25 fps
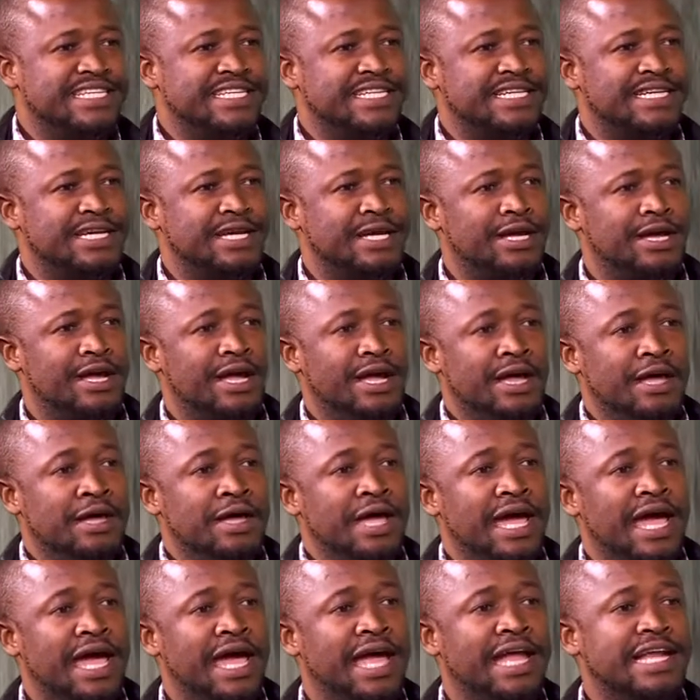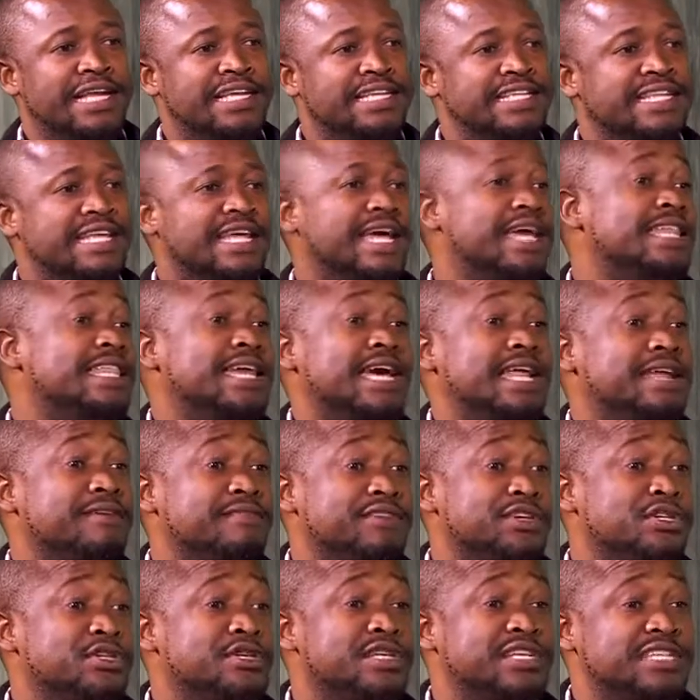Yeah. And that have
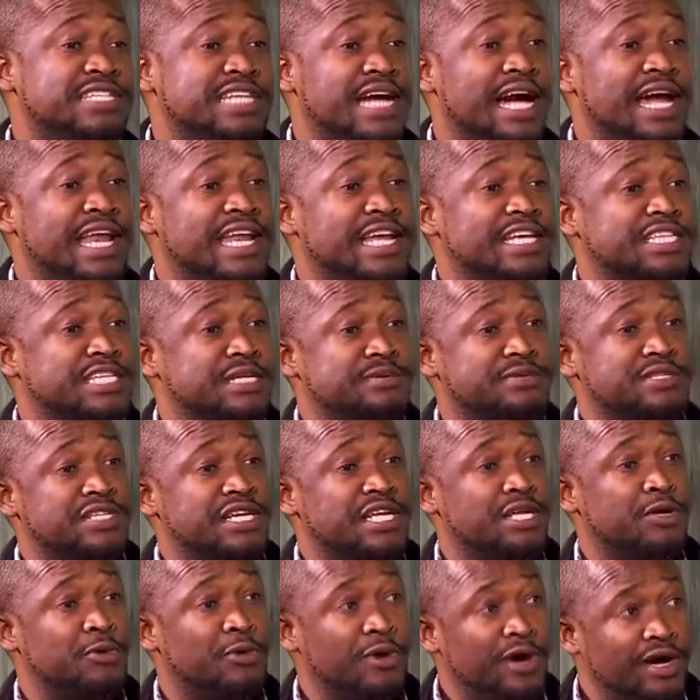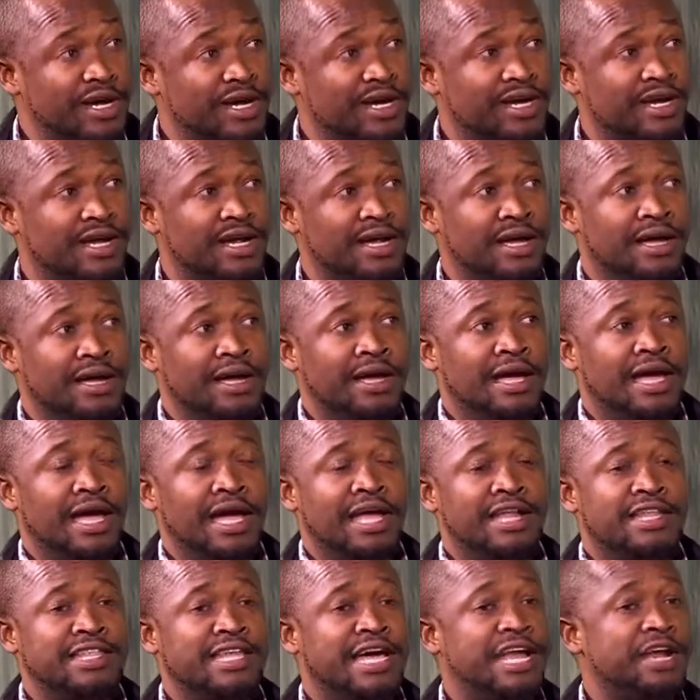actually done exceptionally well,
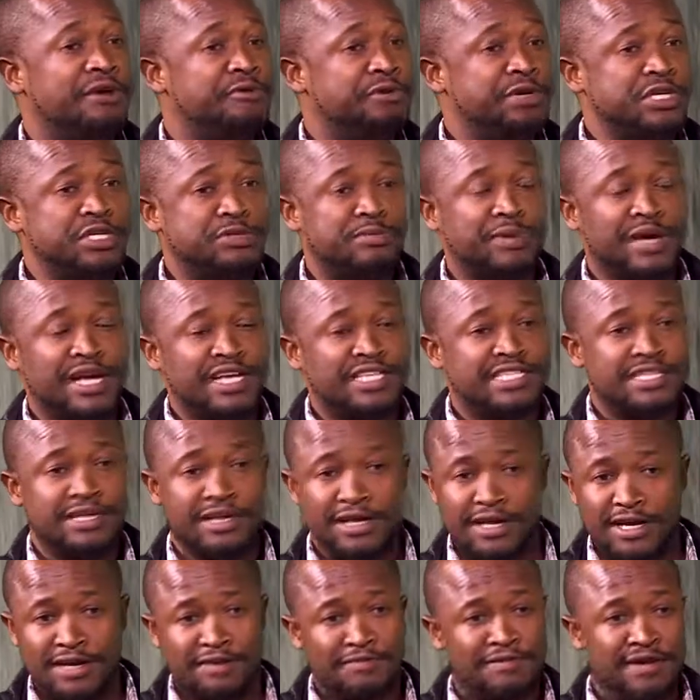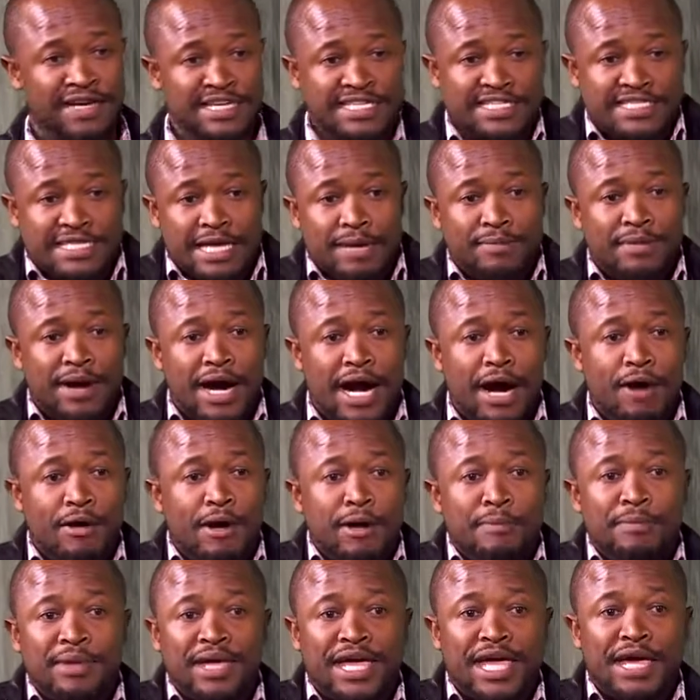and that I respect. In fact, somehow I
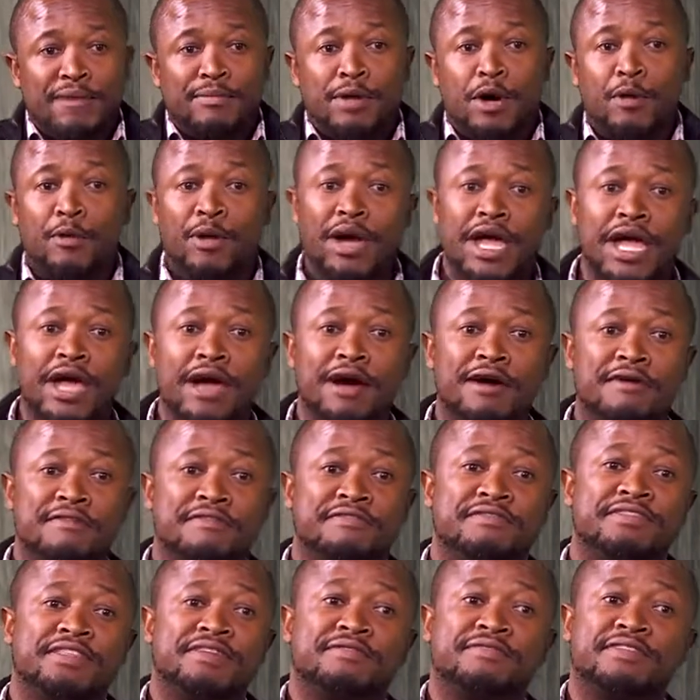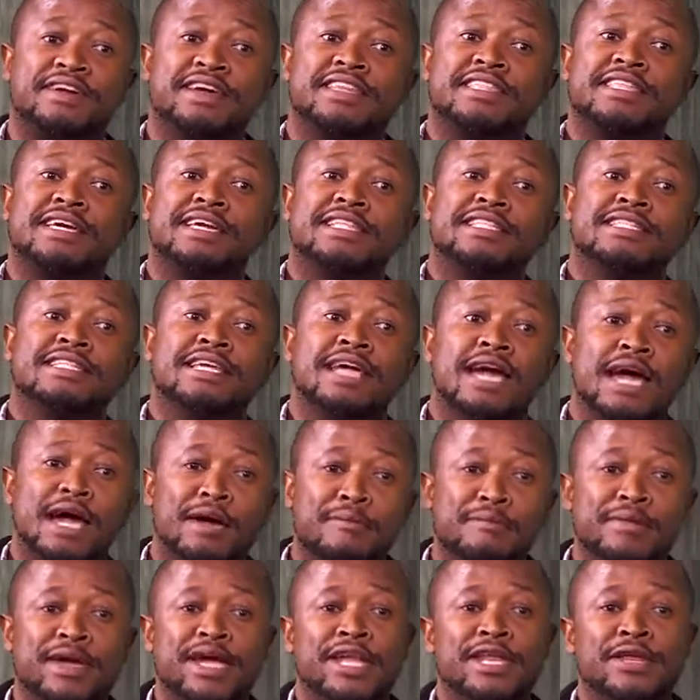became aware of the fact that there are
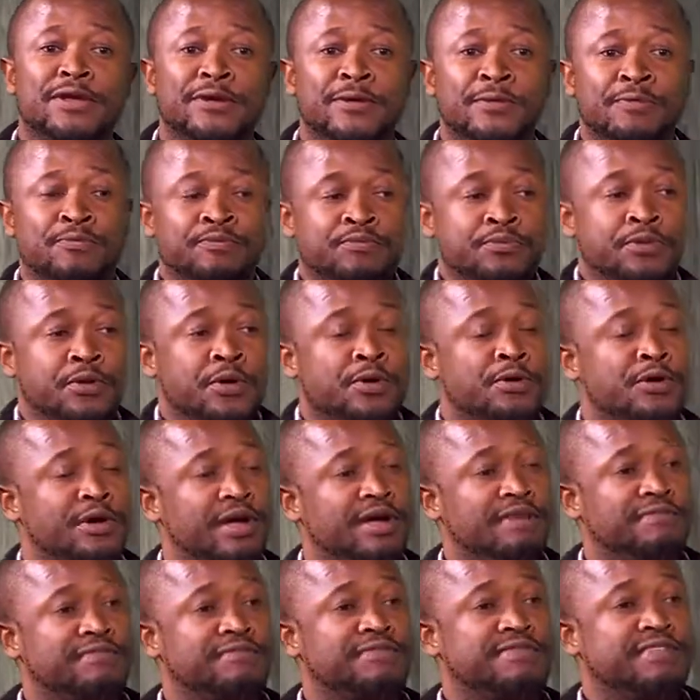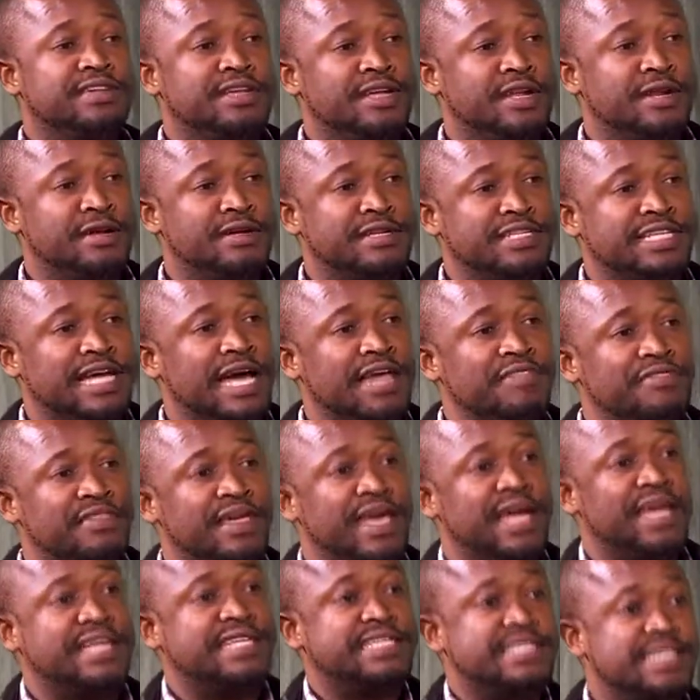men who have done
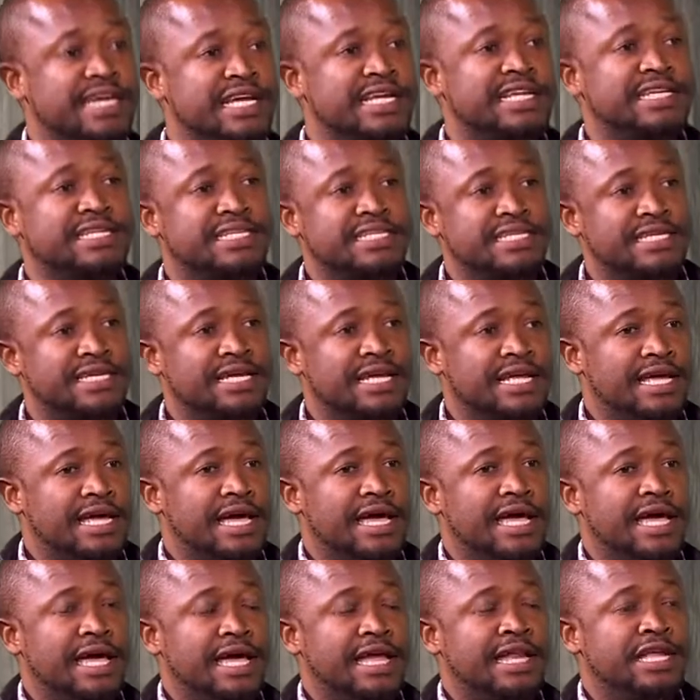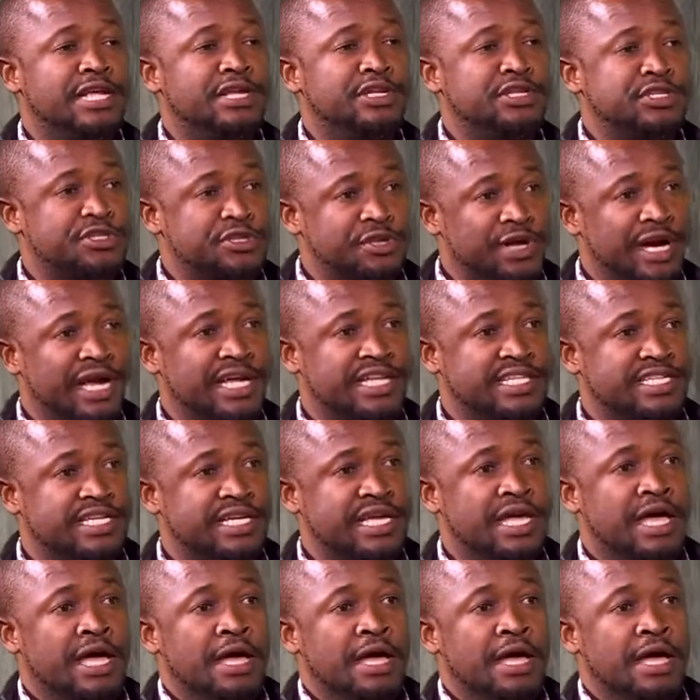that, and it is great.